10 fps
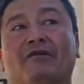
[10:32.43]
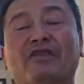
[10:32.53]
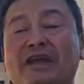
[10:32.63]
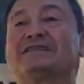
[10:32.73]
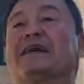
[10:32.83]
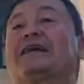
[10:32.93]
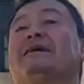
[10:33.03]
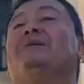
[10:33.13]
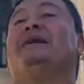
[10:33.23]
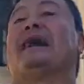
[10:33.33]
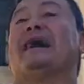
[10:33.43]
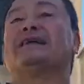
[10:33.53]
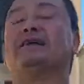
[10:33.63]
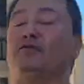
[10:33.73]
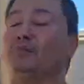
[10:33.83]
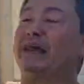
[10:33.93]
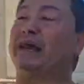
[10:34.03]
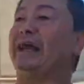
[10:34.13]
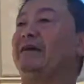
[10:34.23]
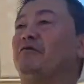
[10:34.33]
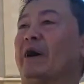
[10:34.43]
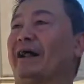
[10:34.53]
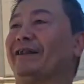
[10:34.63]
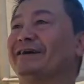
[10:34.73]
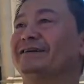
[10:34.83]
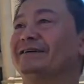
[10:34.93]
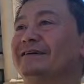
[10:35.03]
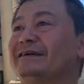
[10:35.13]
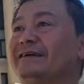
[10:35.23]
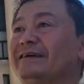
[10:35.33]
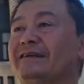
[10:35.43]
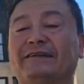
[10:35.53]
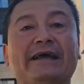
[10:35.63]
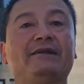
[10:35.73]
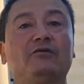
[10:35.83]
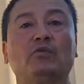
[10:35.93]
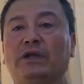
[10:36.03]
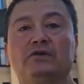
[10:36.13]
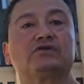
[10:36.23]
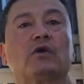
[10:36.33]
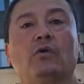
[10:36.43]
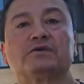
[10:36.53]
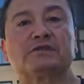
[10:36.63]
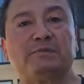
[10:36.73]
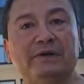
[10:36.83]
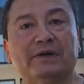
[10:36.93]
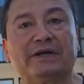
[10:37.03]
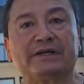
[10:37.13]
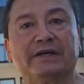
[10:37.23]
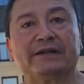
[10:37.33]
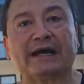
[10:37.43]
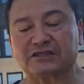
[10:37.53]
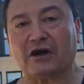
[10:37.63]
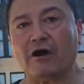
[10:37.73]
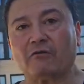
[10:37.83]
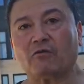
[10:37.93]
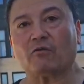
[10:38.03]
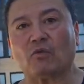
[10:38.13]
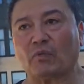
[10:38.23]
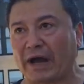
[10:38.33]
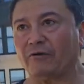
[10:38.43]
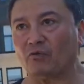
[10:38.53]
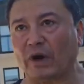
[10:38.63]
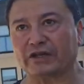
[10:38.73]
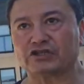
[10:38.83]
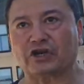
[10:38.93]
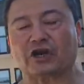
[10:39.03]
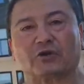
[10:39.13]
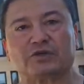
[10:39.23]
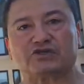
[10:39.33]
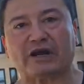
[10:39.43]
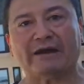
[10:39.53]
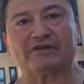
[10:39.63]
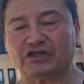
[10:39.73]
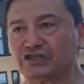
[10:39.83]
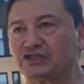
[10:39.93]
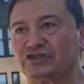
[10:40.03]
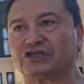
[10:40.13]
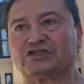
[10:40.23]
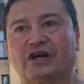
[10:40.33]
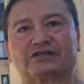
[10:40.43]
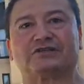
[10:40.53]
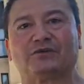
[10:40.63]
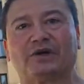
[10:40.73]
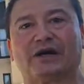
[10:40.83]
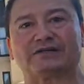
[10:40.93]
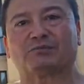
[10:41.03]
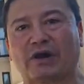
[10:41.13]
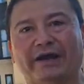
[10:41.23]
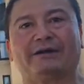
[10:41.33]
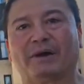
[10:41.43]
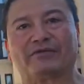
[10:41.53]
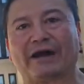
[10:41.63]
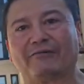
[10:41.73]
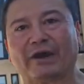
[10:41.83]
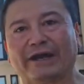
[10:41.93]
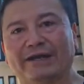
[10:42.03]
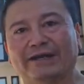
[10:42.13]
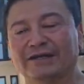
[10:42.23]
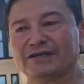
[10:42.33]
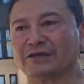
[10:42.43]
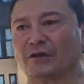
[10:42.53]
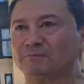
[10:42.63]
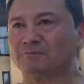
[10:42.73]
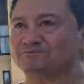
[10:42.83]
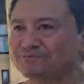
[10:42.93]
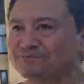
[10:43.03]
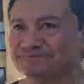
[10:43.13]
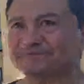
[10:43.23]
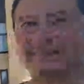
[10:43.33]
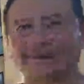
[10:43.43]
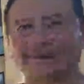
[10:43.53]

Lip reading: or things that can be enacted if you behave well, then we lose the whole spirit. That's not why the Charter was drafted. Just talk to Brian about that, right? So